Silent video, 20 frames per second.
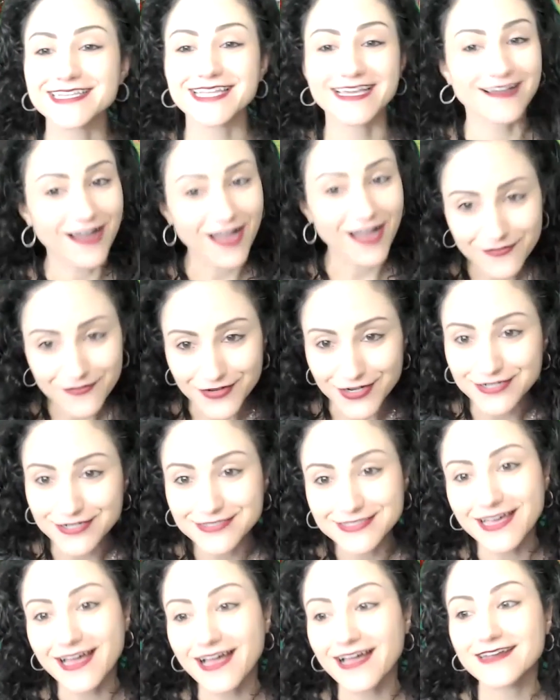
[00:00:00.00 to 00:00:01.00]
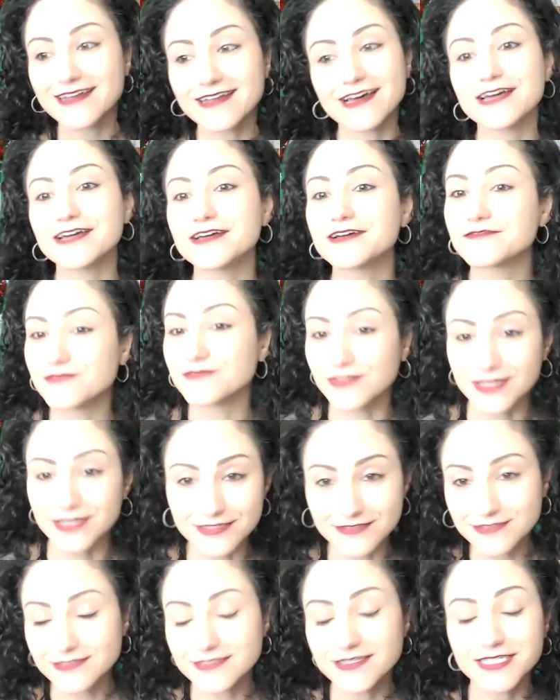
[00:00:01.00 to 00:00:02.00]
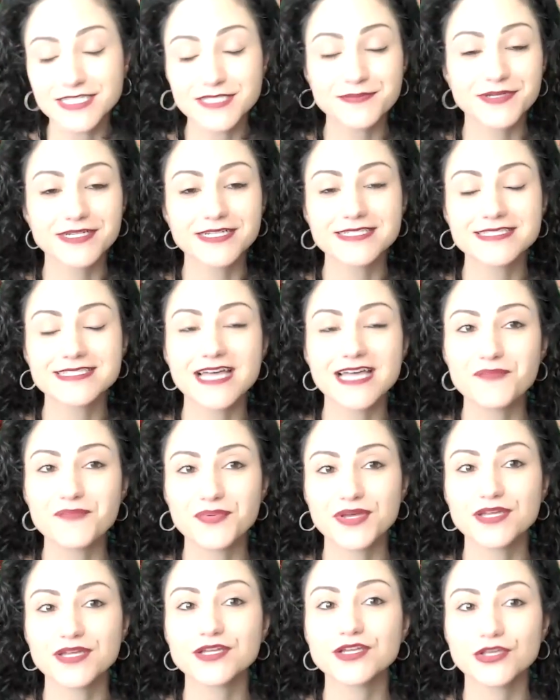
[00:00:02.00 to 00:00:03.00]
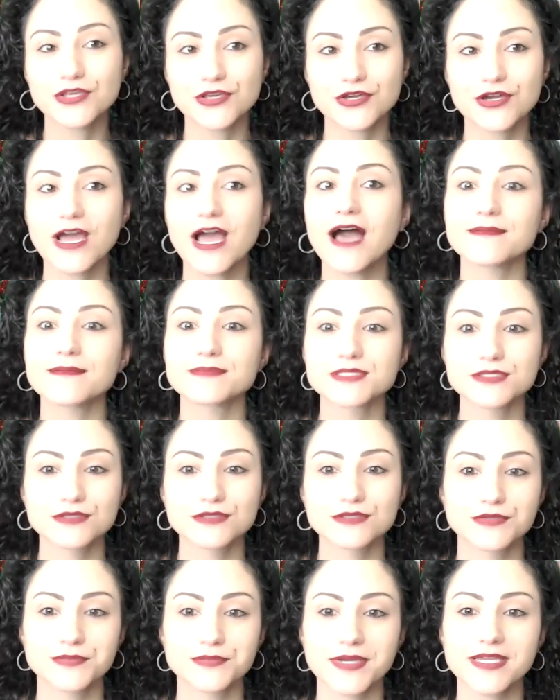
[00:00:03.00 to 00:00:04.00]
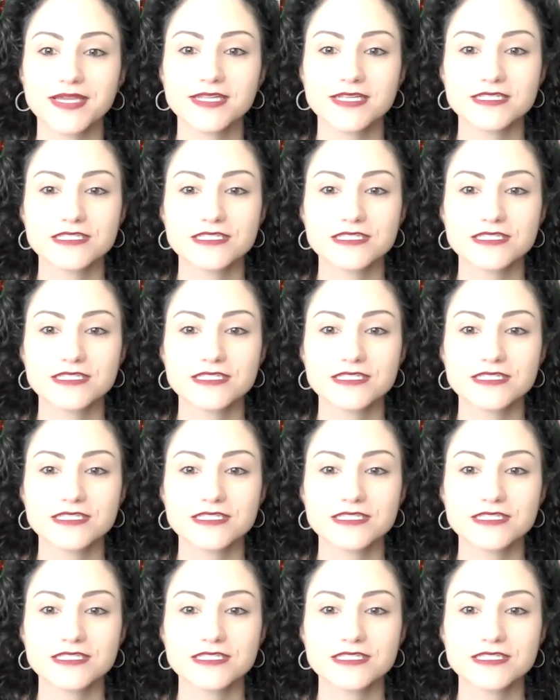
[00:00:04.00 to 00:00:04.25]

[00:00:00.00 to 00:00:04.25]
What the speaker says: Like, I've heard that, I've experienced that, but you're absolutely right.